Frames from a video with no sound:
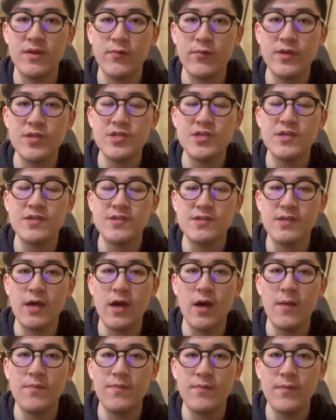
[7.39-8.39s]
which is
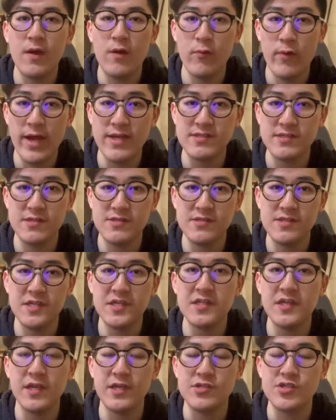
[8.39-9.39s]
a western
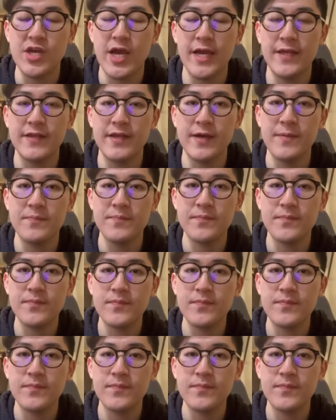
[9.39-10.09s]
city in China.